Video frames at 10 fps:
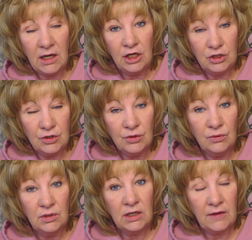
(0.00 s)
at
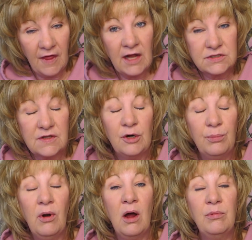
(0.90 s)
you, that's their
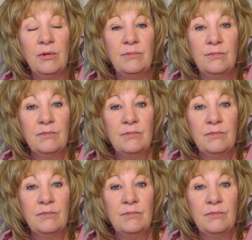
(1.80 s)
problem.